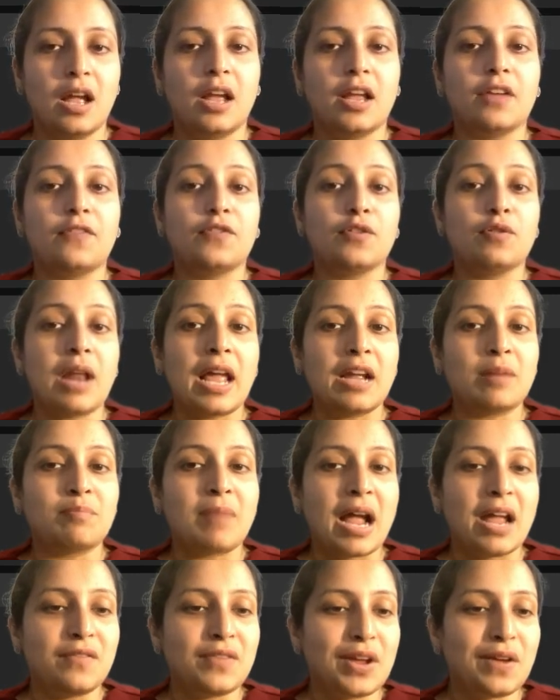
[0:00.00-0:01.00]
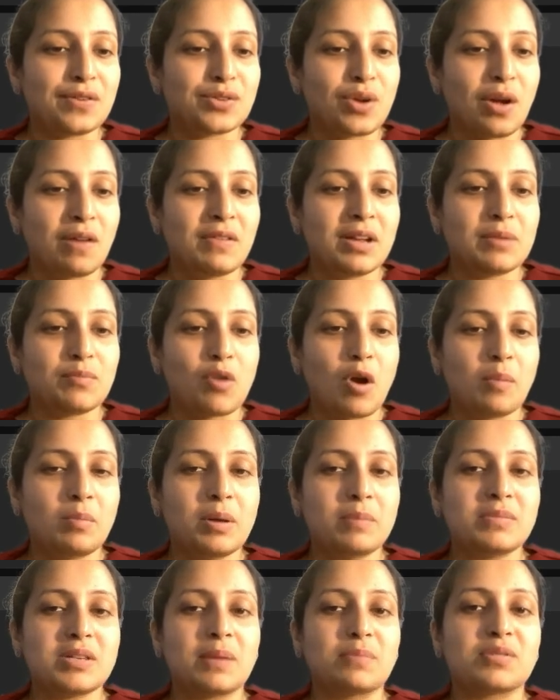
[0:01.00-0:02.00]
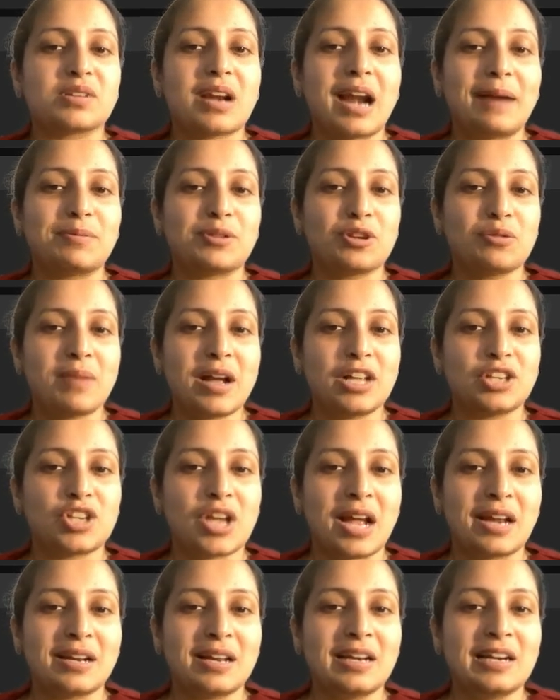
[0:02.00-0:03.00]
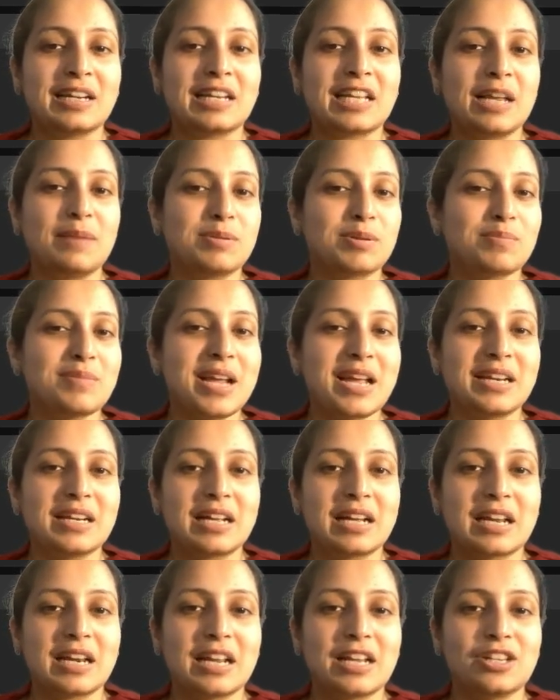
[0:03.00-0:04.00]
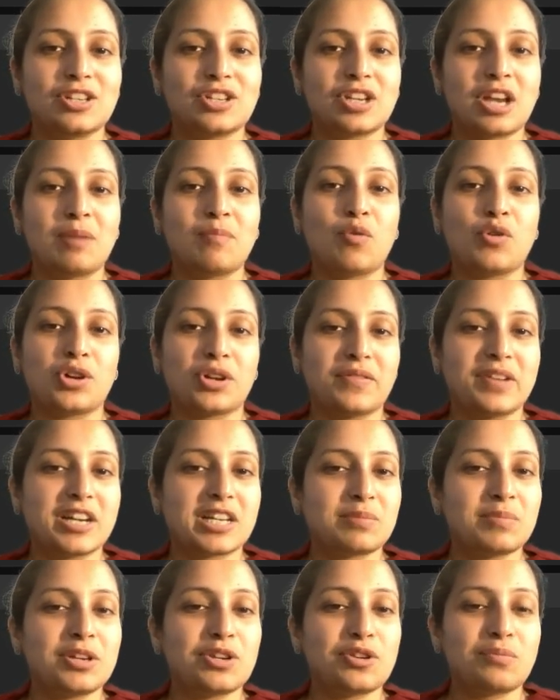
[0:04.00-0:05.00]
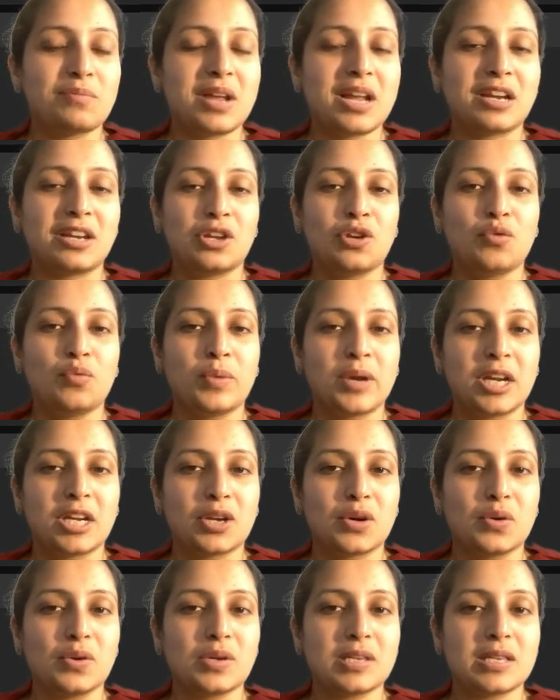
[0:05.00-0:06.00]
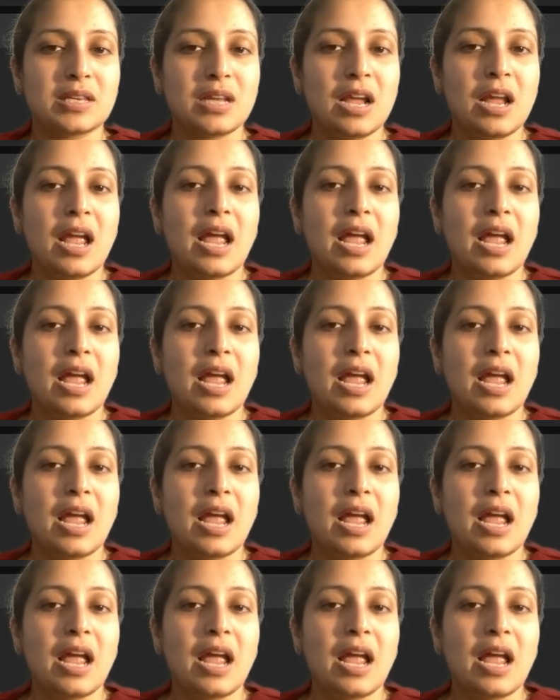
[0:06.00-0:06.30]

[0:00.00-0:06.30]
If you like my way of solving problems, subscribe to my channel. It keeps me encouraged and motivates me to make new videos.